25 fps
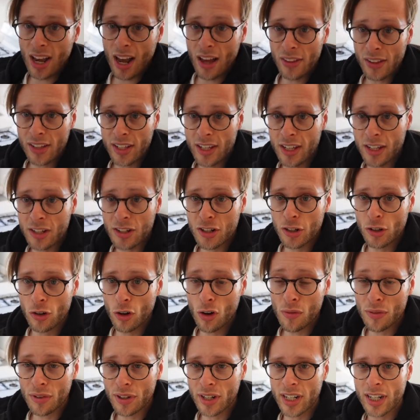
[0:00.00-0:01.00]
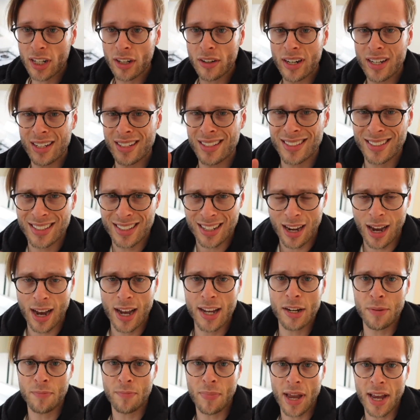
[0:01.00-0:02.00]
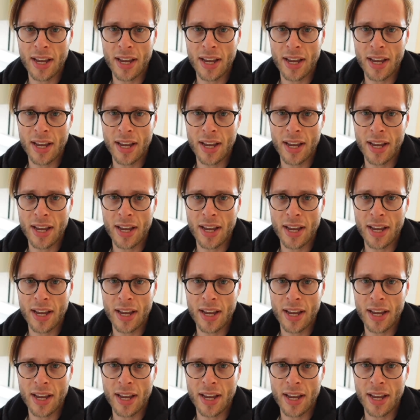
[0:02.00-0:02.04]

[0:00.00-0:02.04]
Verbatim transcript: Now, the kitchen over here is kind of